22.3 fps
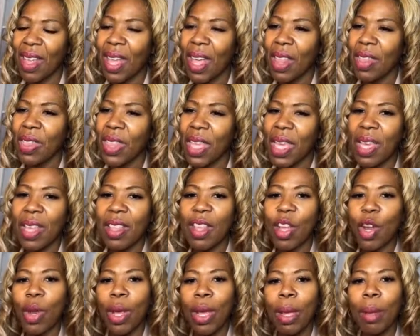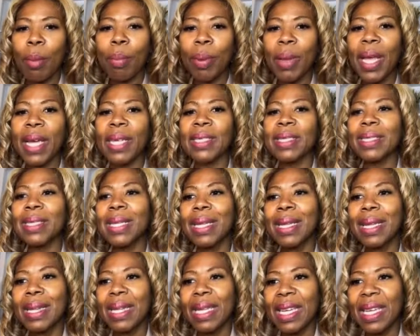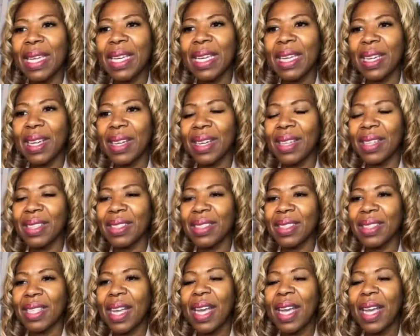things that are in place to lead us,